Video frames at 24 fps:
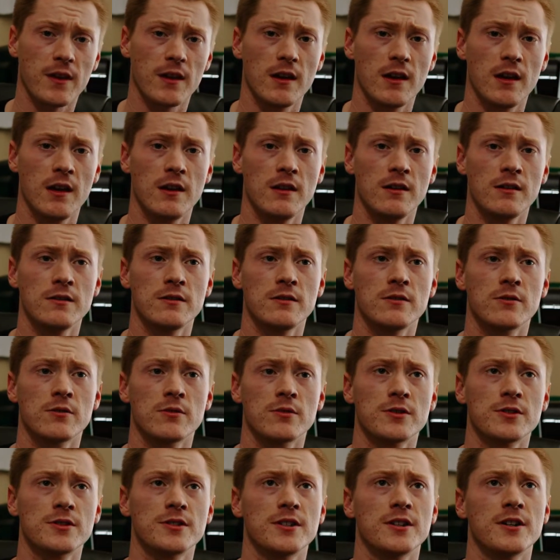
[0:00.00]
in
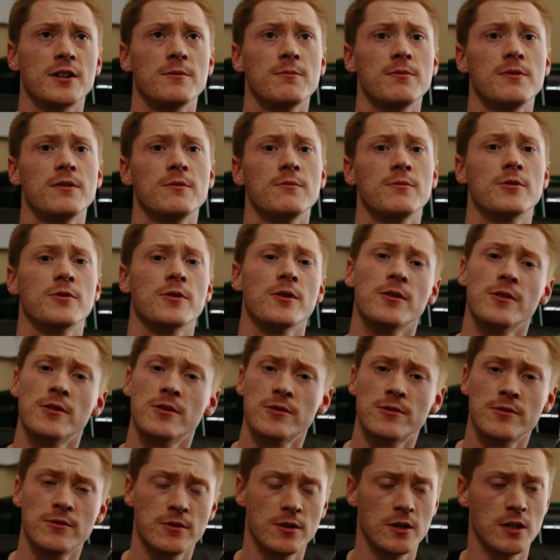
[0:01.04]
order to help them
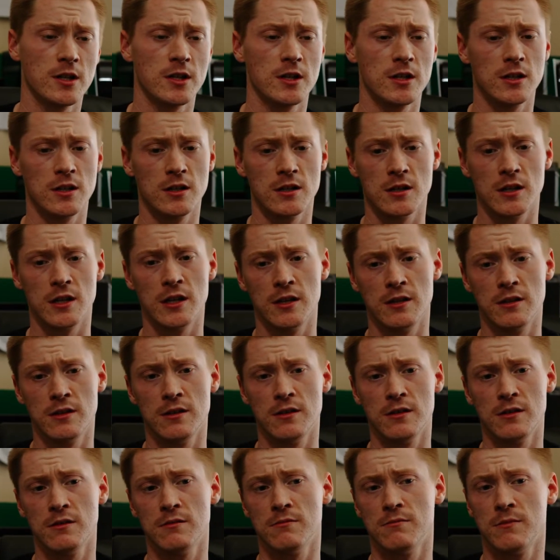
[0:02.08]
grow
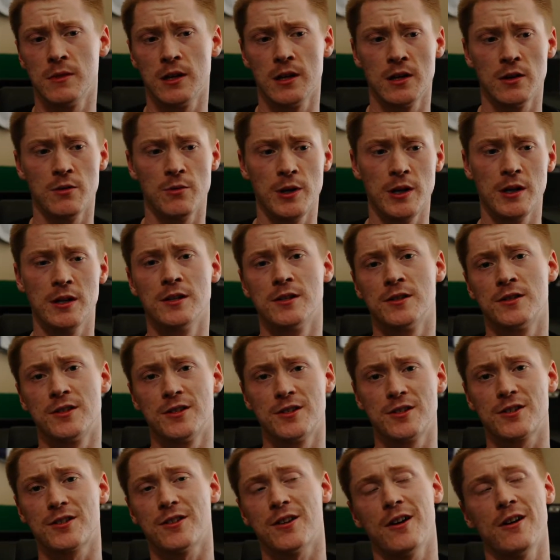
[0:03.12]
in weaknesses,
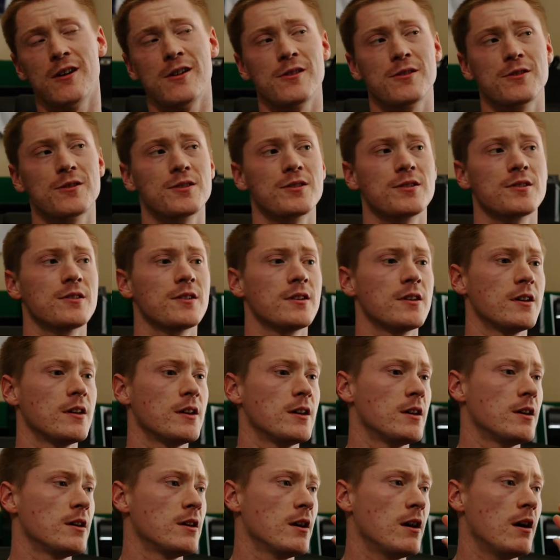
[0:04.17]
strengths,
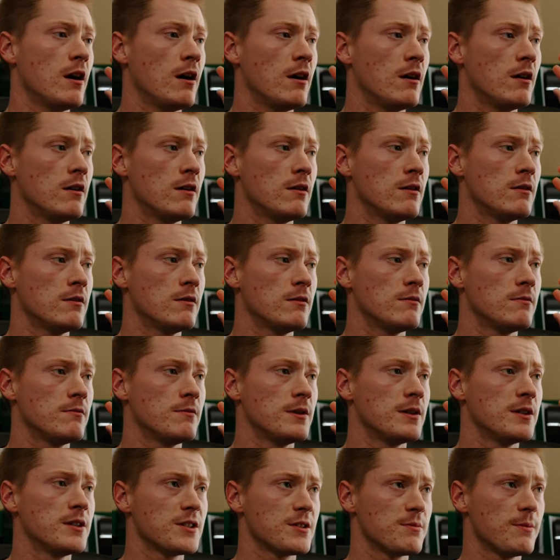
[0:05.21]
um,
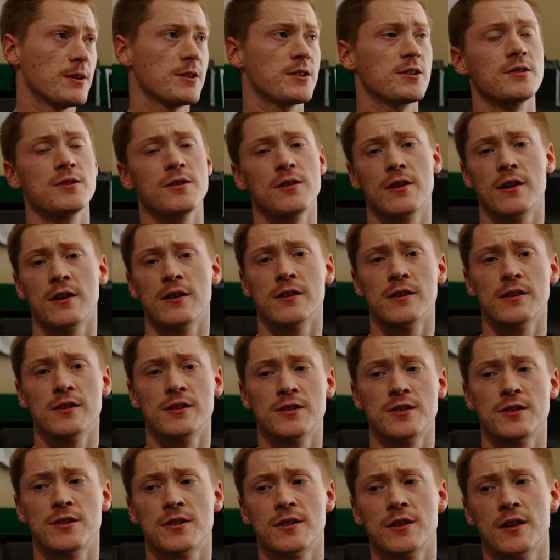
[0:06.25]
and especially
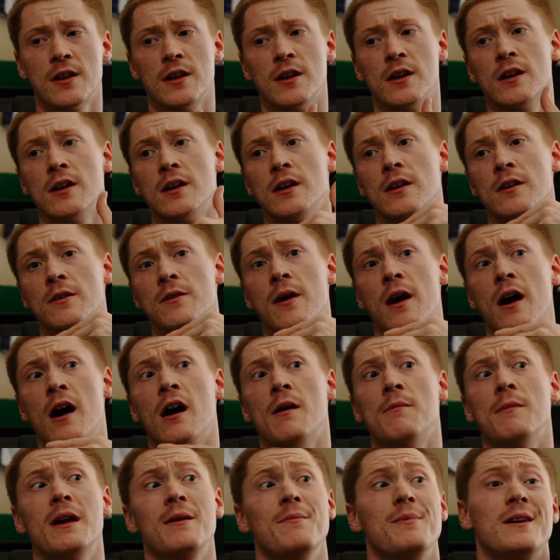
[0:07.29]
areas
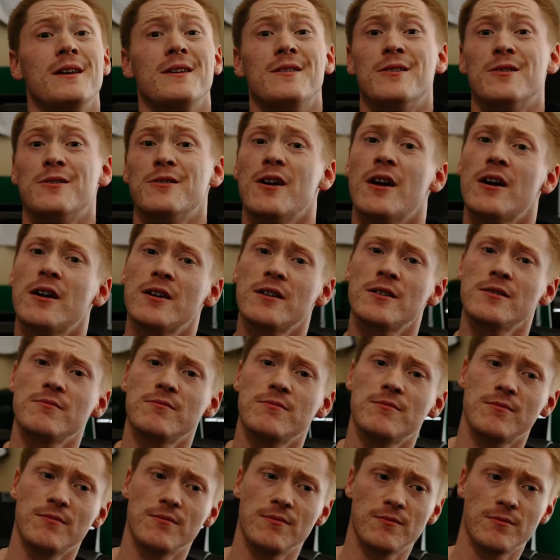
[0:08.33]
that maybe they're not
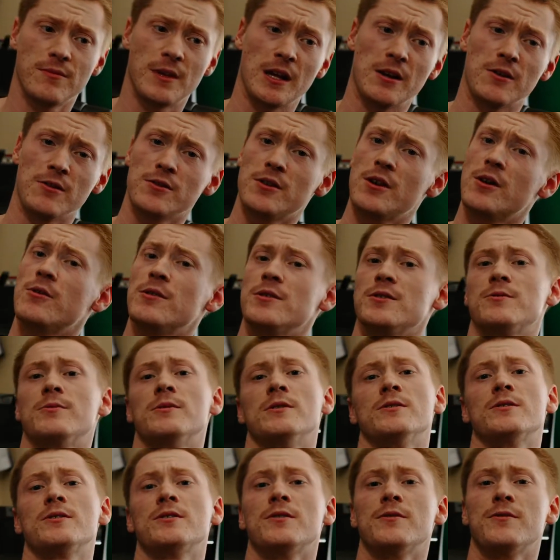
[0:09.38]
they don't know as
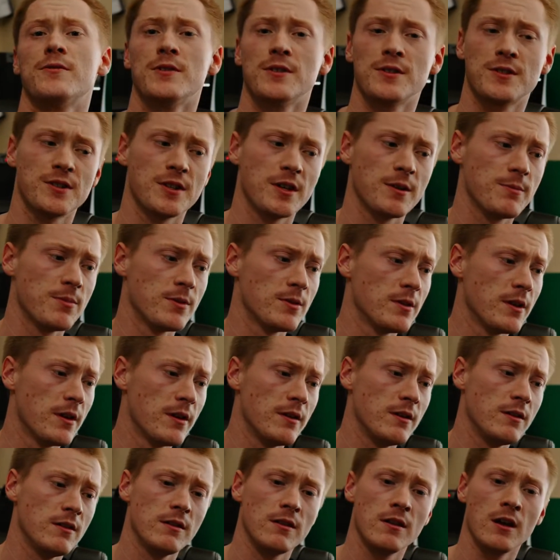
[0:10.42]
well. So for example,
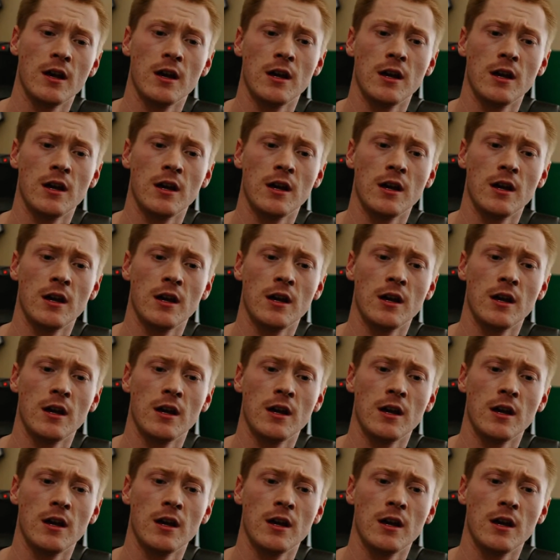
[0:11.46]
like